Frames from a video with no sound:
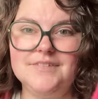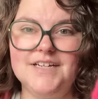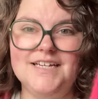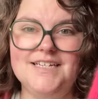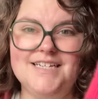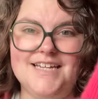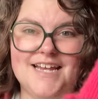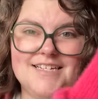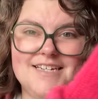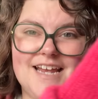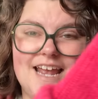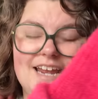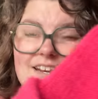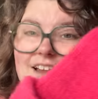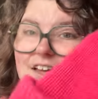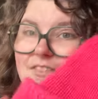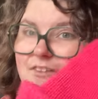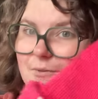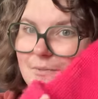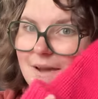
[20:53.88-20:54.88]
knit
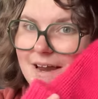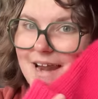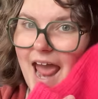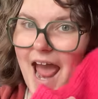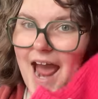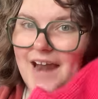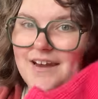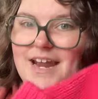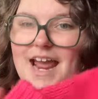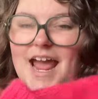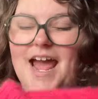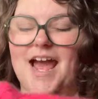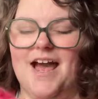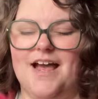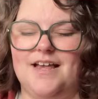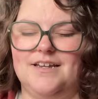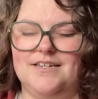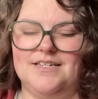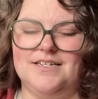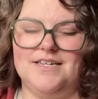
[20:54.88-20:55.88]
another Manhattan
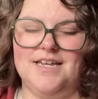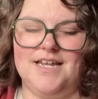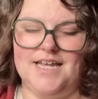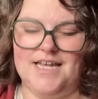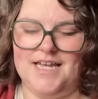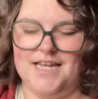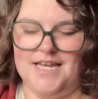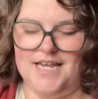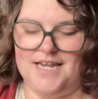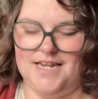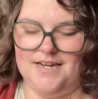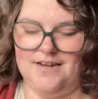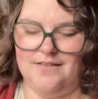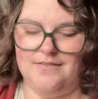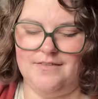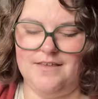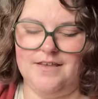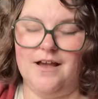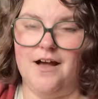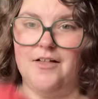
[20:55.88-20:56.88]
hat in
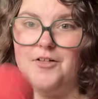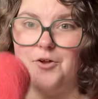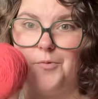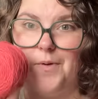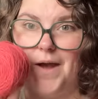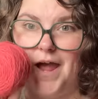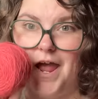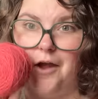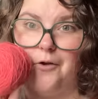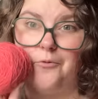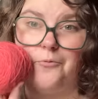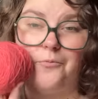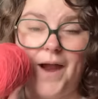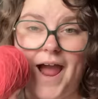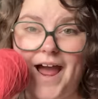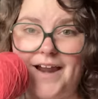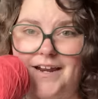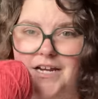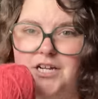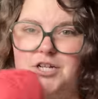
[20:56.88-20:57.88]
the colorway
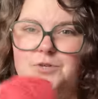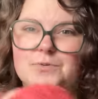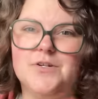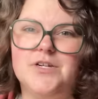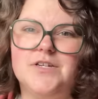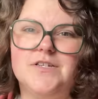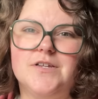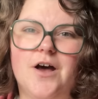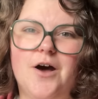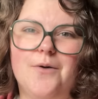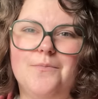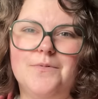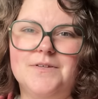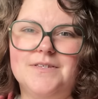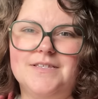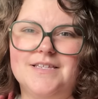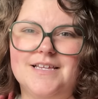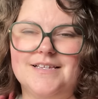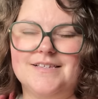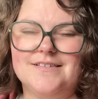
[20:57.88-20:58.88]
Radish, which is
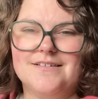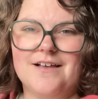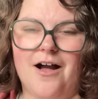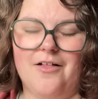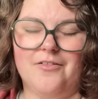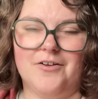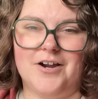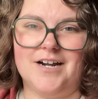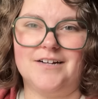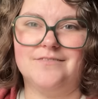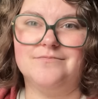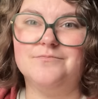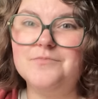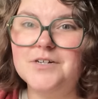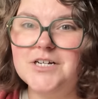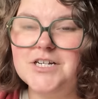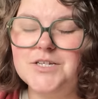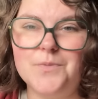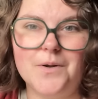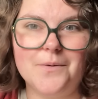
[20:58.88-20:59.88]
almost this color,
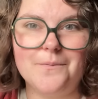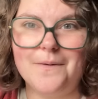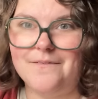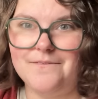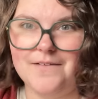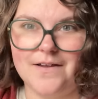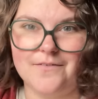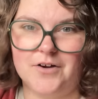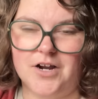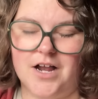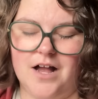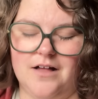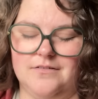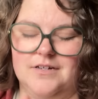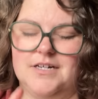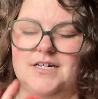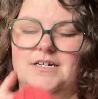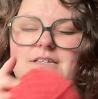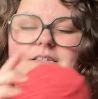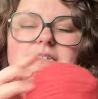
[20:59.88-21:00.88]
which is one of my favorite
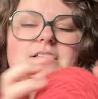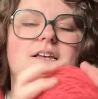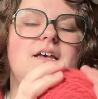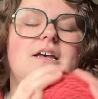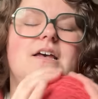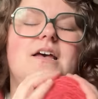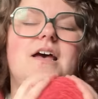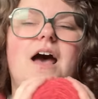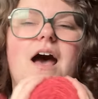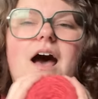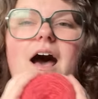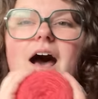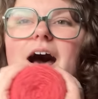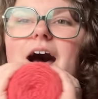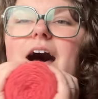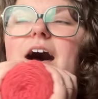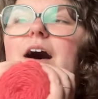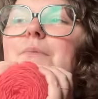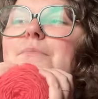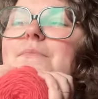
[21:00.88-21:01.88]
colors.
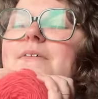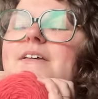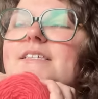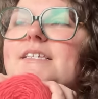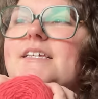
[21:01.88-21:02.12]
Um, this